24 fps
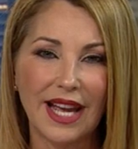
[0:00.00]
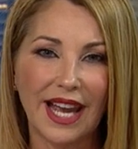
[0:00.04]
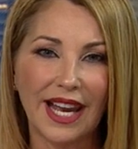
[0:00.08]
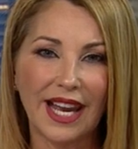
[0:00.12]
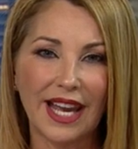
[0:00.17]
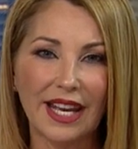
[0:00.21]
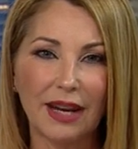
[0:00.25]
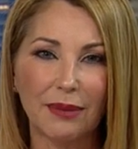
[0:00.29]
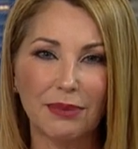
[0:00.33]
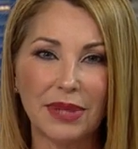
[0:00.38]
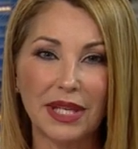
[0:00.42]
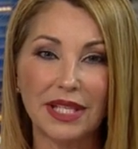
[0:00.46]
and
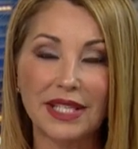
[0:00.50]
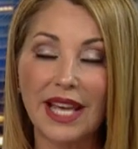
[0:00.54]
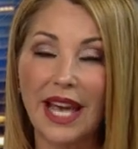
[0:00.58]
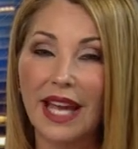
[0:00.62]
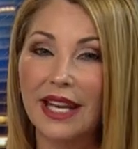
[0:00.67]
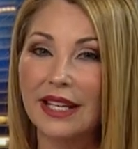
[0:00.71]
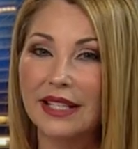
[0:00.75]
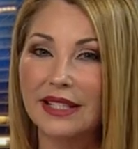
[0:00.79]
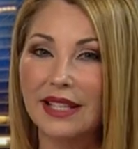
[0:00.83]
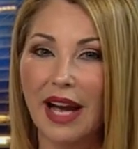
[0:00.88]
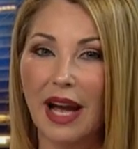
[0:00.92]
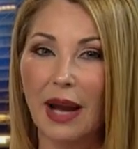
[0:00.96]
get updates
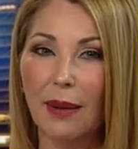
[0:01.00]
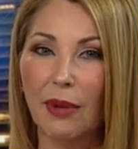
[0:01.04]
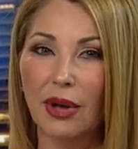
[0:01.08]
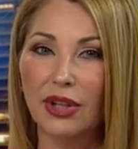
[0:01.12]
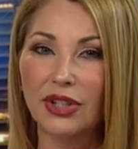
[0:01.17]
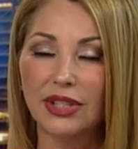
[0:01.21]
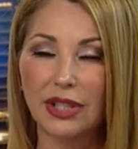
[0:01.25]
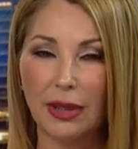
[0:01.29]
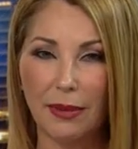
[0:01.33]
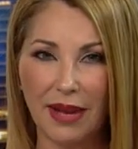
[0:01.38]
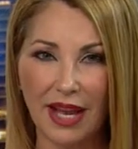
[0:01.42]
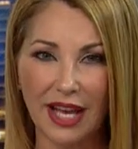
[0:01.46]
anytime
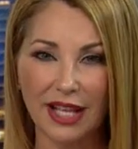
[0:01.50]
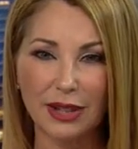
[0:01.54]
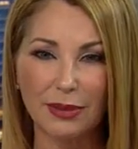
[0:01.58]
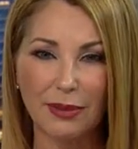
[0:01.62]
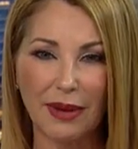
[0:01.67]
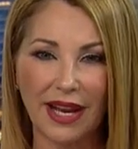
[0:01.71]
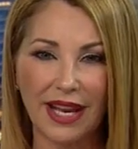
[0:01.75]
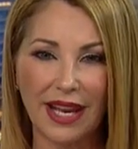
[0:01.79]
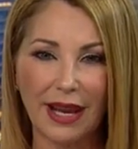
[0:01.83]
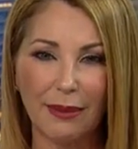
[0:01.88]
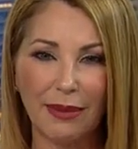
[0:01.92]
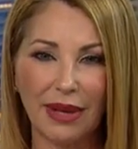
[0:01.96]
on
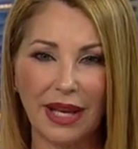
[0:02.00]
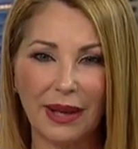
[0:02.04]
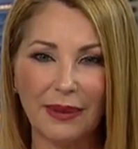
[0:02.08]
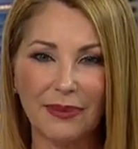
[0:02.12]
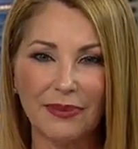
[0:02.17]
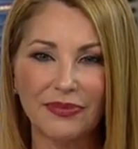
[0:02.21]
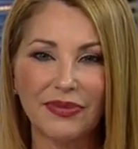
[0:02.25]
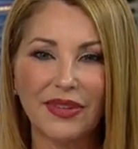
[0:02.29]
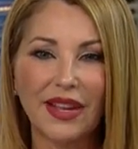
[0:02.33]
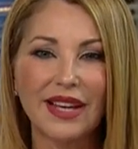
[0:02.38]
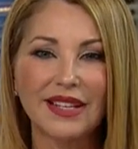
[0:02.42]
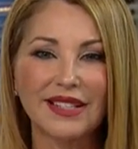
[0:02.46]

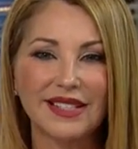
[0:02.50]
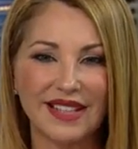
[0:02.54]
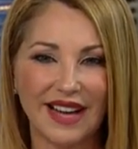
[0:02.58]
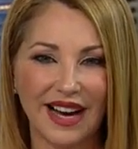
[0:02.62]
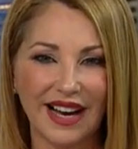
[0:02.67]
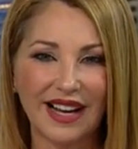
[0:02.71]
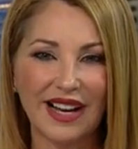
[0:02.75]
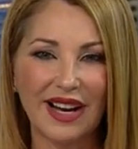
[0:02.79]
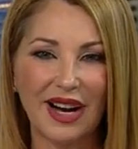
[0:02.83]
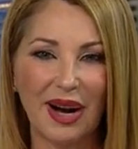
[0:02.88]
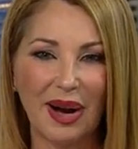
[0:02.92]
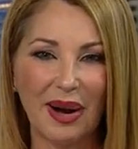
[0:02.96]

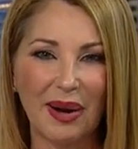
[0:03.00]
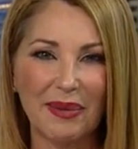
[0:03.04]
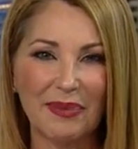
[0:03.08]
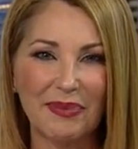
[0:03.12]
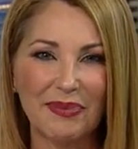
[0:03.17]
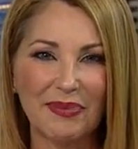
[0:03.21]
CBSMiami.com.